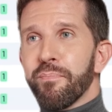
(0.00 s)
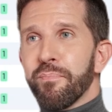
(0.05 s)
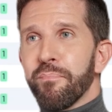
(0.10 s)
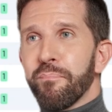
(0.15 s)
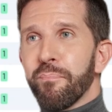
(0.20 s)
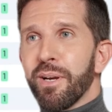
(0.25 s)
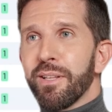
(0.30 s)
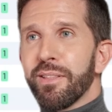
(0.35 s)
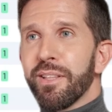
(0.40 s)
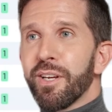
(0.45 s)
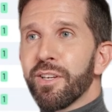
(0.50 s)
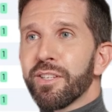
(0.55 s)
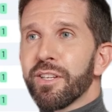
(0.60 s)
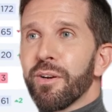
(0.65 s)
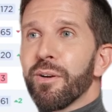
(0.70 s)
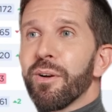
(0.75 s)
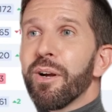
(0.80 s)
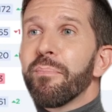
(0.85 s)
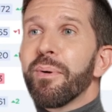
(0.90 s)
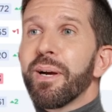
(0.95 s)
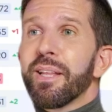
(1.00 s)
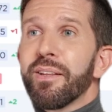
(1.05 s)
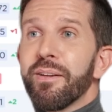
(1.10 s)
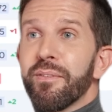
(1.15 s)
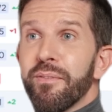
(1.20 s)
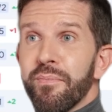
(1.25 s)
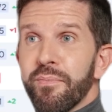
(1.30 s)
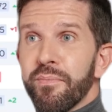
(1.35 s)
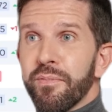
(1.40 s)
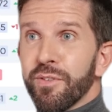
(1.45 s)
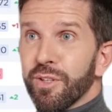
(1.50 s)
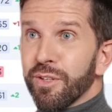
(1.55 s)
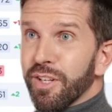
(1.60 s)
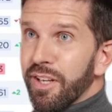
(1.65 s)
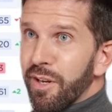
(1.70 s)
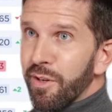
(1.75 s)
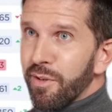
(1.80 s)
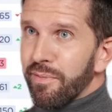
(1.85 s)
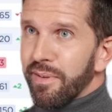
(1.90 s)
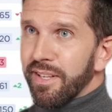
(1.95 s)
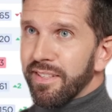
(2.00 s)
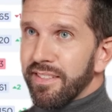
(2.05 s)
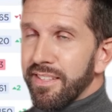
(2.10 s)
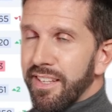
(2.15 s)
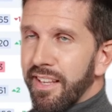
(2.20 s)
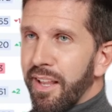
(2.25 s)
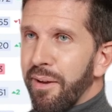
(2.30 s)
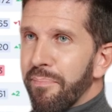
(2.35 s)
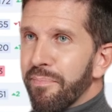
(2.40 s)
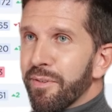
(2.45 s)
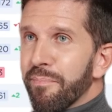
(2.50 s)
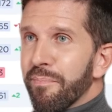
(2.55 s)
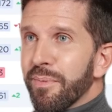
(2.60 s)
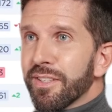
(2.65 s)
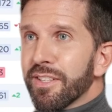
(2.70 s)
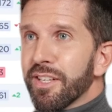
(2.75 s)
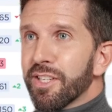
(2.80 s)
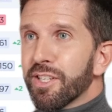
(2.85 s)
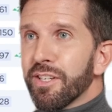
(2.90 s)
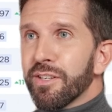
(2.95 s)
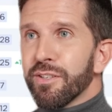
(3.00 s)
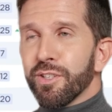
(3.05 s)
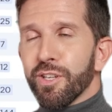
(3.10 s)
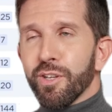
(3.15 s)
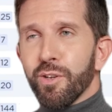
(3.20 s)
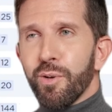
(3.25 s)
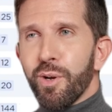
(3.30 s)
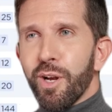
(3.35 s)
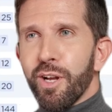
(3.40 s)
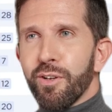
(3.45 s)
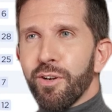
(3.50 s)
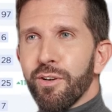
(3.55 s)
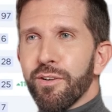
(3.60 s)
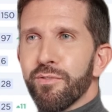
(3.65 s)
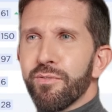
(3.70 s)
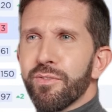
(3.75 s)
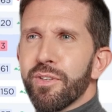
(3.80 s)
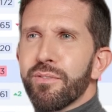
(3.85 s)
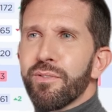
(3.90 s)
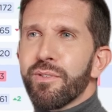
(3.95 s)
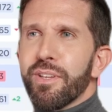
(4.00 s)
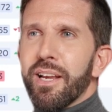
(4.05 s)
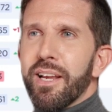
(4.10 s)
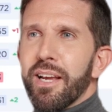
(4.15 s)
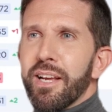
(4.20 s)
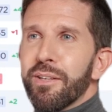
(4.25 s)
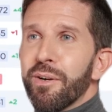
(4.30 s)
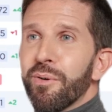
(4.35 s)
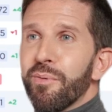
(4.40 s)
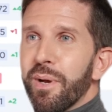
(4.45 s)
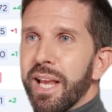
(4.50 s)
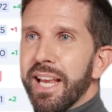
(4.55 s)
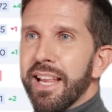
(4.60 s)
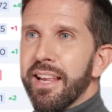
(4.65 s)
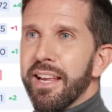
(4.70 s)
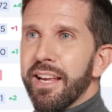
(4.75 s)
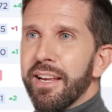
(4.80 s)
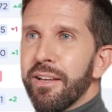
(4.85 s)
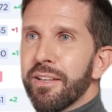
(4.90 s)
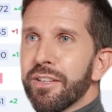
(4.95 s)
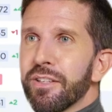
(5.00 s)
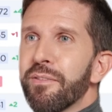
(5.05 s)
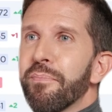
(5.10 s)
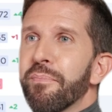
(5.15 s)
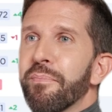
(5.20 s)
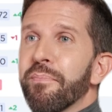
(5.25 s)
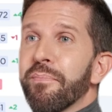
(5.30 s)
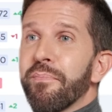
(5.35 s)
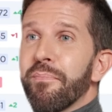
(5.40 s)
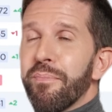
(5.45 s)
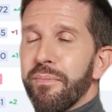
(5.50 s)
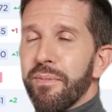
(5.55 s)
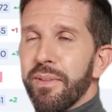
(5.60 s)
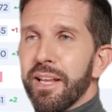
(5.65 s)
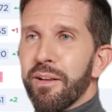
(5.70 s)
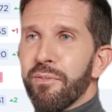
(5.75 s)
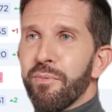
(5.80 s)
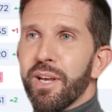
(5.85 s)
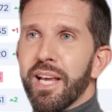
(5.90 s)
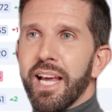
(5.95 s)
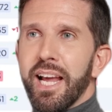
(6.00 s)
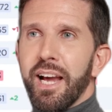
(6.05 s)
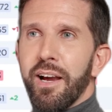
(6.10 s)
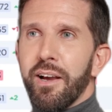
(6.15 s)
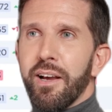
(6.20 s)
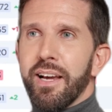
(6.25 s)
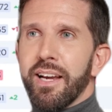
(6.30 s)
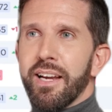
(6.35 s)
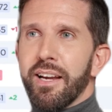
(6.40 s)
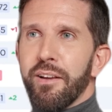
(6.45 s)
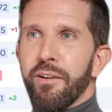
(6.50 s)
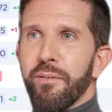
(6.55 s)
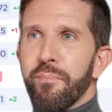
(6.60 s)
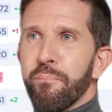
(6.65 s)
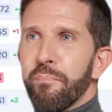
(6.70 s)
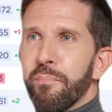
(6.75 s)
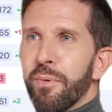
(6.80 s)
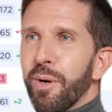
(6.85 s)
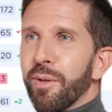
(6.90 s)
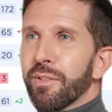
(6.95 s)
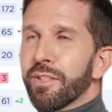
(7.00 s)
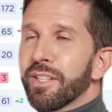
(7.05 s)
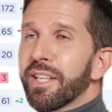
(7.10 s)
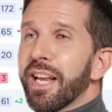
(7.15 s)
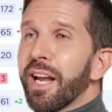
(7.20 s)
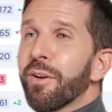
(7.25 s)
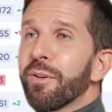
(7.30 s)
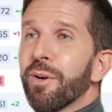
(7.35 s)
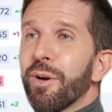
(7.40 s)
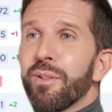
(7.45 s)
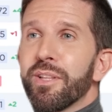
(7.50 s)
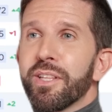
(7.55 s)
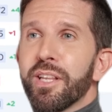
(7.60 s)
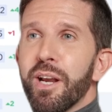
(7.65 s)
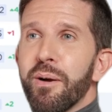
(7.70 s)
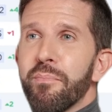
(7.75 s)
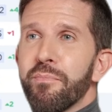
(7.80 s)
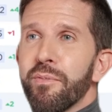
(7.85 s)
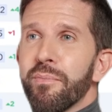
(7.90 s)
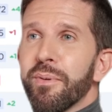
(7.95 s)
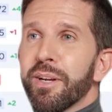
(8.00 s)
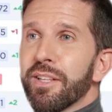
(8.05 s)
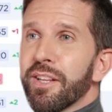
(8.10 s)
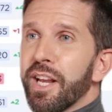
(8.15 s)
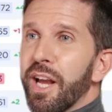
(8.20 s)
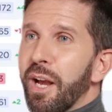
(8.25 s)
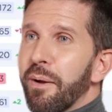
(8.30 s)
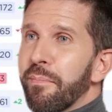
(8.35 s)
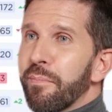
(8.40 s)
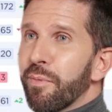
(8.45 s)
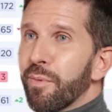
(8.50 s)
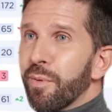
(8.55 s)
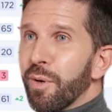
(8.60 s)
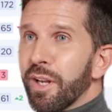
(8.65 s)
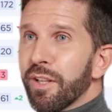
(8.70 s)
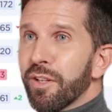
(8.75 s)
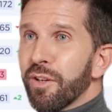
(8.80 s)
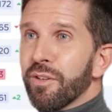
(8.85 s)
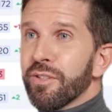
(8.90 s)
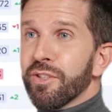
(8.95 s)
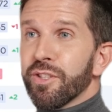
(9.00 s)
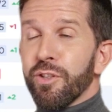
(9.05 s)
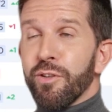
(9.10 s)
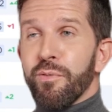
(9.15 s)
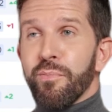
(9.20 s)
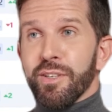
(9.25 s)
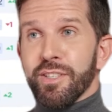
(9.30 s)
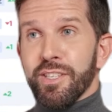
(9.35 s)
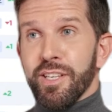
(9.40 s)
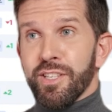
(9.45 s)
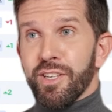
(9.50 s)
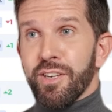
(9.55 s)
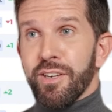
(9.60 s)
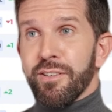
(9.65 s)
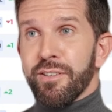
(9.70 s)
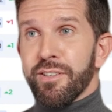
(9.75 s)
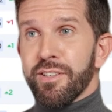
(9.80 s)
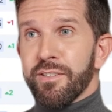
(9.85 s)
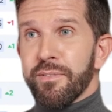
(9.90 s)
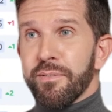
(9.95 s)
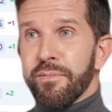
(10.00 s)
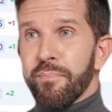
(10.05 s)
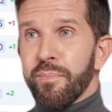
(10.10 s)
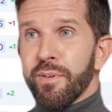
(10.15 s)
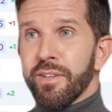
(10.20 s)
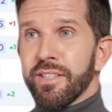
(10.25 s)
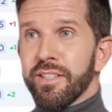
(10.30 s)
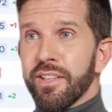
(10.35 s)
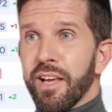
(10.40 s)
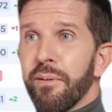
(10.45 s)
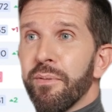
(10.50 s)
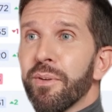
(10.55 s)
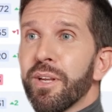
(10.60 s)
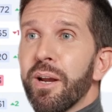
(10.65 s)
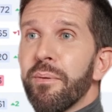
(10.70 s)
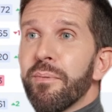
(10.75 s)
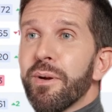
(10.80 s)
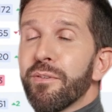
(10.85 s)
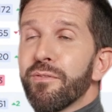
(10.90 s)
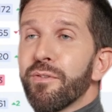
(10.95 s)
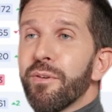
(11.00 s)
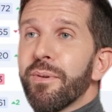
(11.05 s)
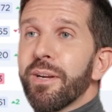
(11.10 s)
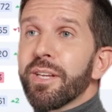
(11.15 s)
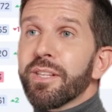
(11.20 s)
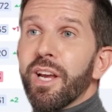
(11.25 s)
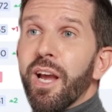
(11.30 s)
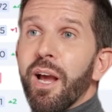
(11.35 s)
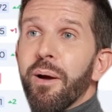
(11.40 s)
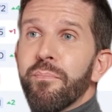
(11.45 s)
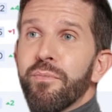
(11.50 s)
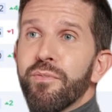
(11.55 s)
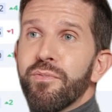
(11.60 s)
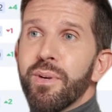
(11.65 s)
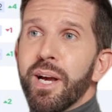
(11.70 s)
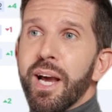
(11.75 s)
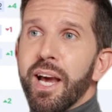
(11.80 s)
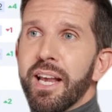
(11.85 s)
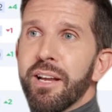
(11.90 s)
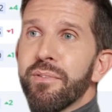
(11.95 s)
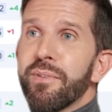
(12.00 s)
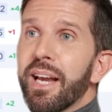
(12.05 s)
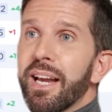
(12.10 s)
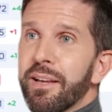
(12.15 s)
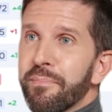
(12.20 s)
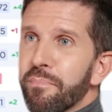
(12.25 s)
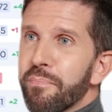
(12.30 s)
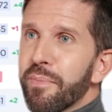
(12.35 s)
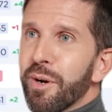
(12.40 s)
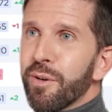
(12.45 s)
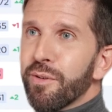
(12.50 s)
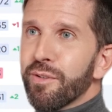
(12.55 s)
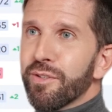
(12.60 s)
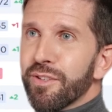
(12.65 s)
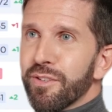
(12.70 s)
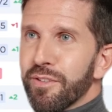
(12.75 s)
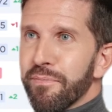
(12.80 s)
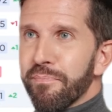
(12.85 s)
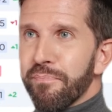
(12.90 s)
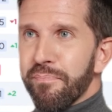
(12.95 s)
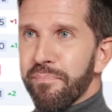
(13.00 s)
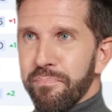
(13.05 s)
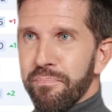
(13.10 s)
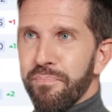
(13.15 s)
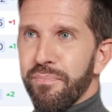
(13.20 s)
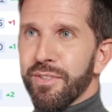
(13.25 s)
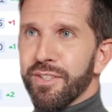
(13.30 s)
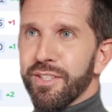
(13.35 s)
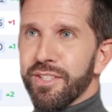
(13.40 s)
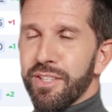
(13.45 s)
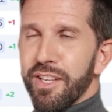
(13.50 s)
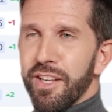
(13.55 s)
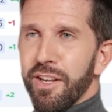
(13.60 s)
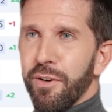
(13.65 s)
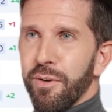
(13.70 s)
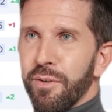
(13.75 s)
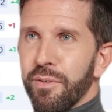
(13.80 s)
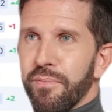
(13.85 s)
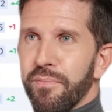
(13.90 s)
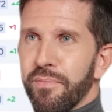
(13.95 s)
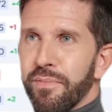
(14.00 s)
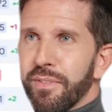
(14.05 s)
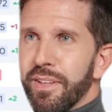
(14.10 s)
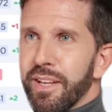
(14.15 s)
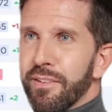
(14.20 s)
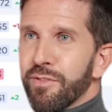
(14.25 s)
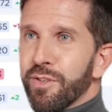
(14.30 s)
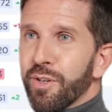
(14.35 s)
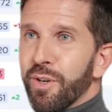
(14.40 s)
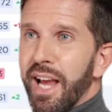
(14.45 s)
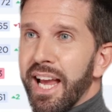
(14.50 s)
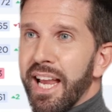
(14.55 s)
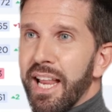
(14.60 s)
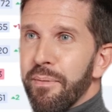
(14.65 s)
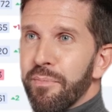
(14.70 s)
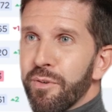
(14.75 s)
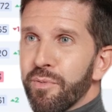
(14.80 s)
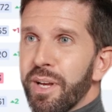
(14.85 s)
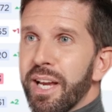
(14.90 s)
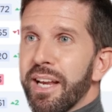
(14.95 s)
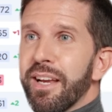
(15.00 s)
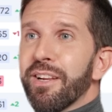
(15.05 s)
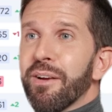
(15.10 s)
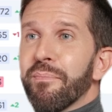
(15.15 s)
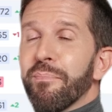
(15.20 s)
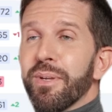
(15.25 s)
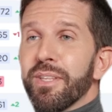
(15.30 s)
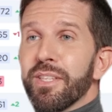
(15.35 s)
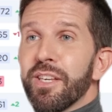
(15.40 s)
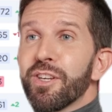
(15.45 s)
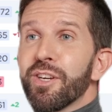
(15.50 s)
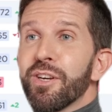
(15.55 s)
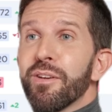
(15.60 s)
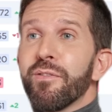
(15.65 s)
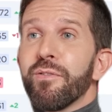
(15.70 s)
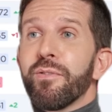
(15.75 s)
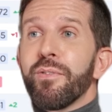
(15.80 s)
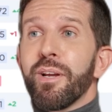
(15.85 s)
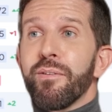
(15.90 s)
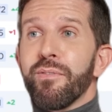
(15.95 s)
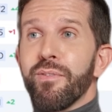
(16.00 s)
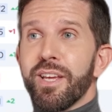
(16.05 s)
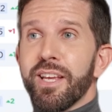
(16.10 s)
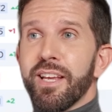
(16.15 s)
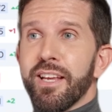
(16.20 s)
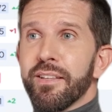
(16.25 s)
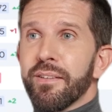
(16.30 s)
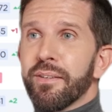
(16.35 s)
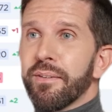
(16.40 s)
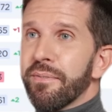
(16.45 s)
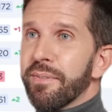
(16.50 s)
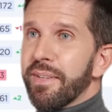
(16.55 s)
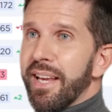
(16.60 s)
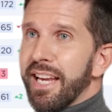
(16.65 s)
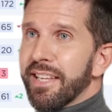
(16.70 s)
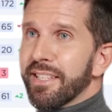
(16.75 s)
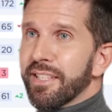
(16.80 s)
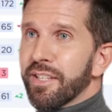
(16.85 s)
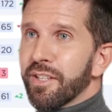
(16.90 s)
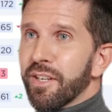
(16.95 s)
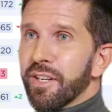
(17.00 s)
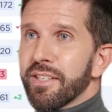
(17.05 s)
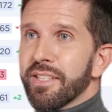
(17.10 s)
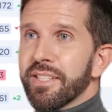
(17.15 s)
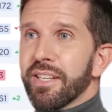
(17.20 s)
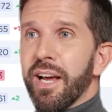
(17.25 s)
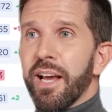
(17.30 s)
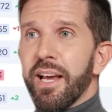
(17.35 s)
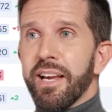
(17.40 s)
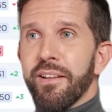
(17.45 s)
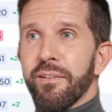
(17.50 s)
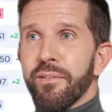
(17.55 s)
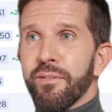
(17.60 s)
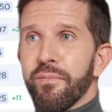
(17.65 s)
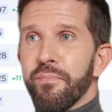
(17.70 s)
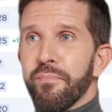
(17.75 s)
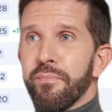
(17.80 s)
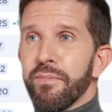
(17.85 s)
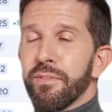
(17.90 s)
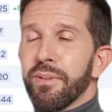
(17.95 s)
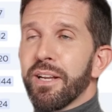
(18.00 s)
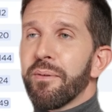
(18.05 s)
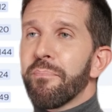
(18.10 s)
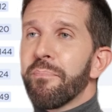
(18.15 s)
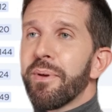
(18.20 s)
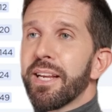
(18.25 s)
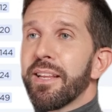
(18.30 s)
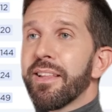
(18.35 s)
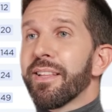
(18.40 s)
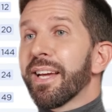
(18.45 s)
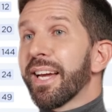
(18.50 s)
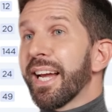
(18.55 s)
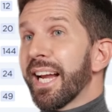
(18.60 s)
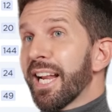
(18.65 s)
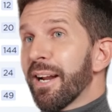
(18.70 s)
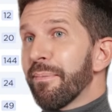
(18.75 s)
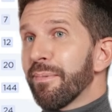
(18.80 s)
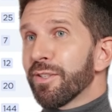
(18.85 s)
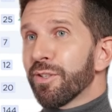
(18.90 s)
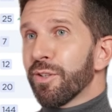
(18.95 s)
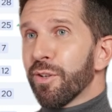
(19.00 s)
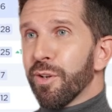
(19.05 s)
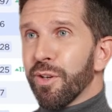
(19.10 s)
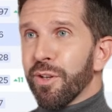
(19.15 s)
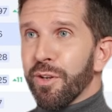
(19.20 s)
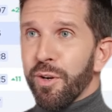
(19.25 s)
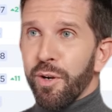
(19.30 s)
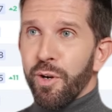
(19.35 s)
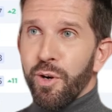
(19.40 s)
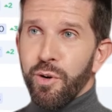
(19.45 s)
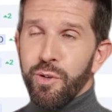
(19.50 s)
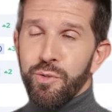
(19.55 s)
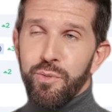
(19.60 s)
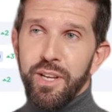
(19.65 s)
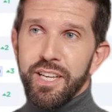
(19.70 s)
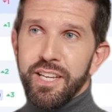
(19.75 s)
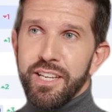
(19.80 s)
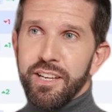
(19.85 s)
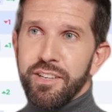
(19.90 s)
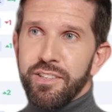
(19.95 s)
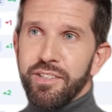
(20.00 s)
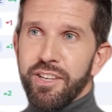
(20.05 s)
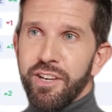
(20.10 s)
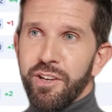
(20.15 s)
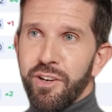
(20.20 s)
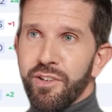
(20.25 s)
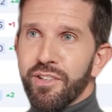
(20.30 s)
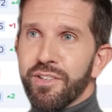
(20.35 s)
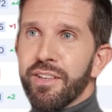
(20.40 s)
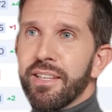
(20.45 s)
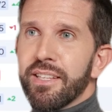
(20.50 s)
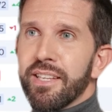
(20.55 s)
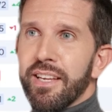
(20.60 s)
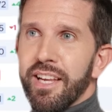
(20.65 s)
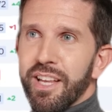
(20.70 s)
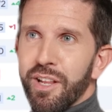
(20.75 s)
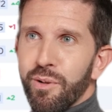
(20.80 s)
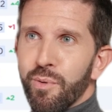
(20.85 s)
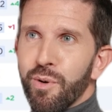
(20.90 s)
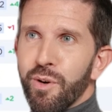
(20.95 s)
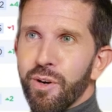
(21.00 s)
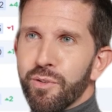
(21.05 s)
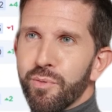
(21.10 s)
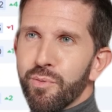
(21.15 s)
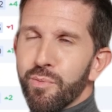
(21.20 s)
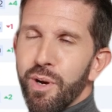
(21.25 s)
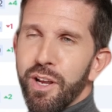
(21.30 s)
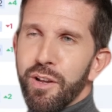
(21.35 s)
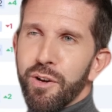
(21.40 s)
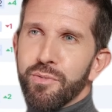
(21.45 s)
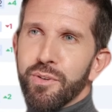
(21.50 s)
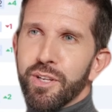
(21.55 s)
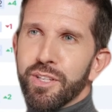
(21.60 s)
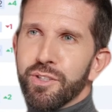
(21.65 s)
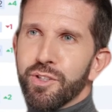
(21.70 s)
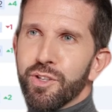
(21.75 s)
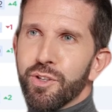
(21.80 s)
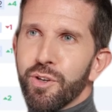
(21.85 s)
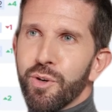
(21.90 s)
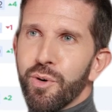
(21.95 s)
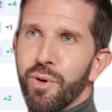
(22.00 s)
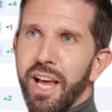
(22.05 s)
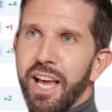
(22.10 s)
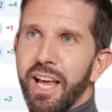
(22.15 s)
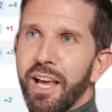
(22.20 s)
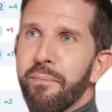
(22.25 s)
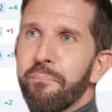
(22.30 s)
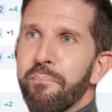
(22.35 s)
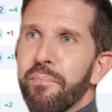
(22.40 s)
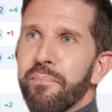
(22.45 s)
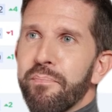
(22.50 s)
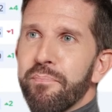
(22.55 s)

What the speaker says: But there's a limit. You can only see up to position 250 in the rankings. In reality, most downloads come from the top 1 or 2 positions, with some coming from the top 5 at most. Still, if your app ranks at position 50, that's a good sign. It means the App Store already considers this keyword relevant to your app.